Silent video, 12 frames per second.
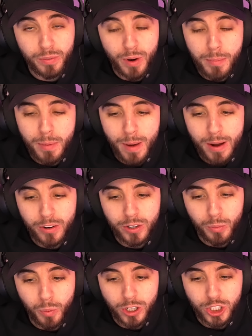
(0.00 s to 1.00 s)
if you're from
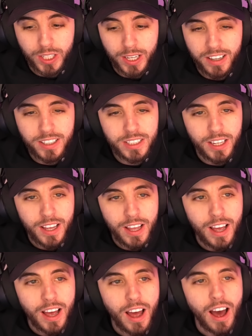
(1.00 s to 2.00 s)
America watching this.
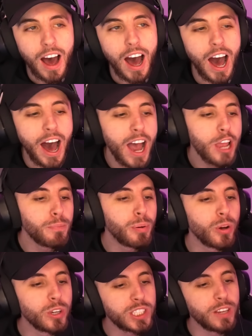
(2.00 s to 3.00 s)
I
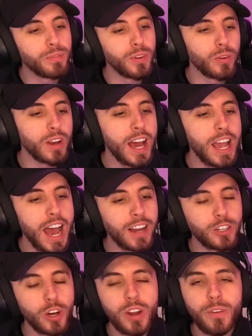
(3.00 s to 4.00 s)
personally feel like I
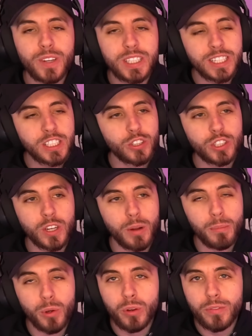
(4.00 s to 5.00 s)
don't know if this is because of the
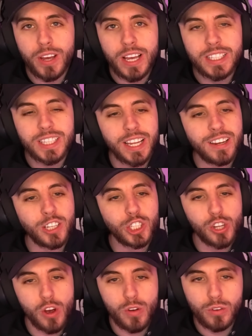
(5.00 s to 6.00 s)
movies and the
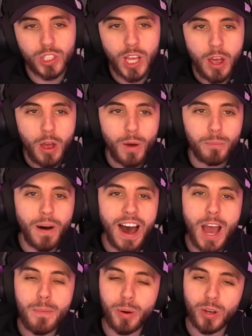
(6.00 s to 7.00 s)
shows, but
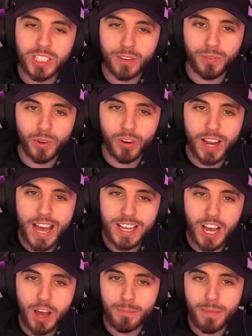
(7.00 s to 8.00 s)
I personally feel
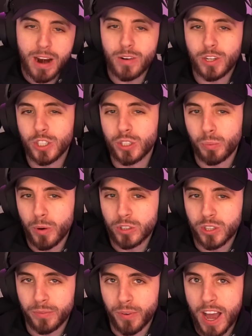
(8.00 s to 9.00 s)
like America's will
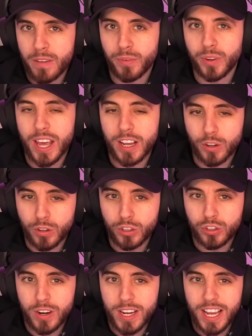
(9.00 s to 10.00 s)
to fight for their
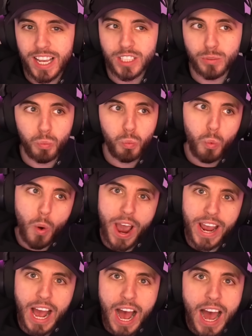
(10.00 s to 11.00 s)
country is
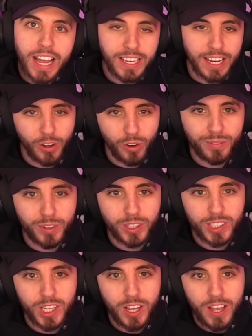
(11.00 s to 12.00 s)
way higher than
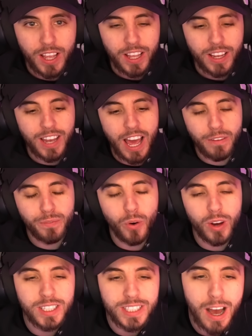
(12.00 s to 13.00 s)
others. Like,
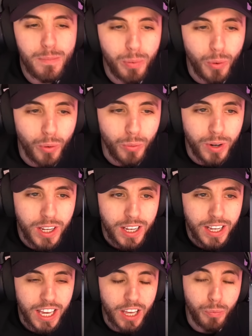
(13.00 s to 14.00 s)
for example,
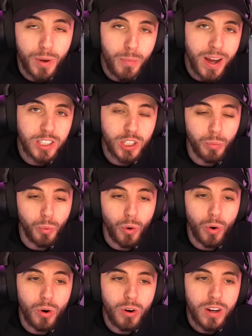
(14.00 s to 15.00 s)
if we went to
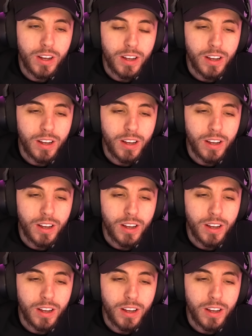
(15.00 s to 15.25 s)
war,